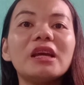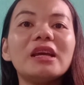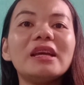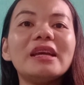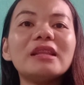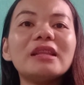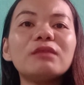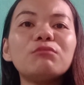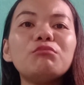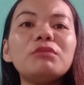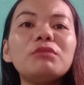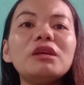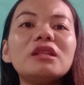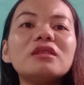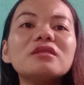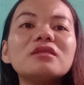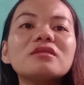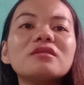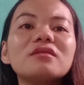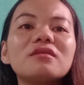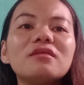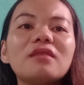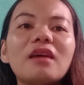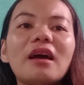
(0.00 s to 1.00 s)
it
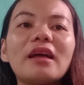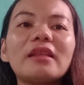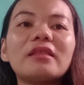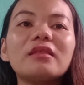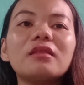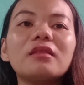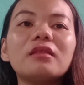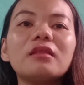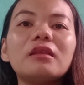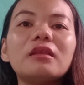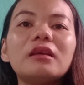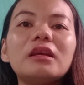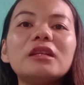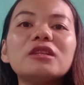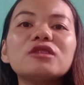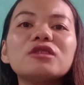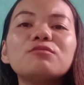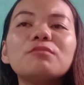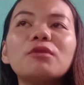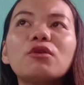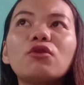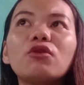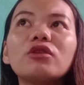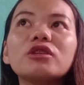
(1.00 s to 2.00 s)
means that it is
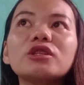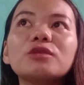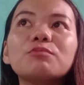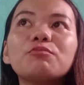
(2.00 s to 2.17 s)
because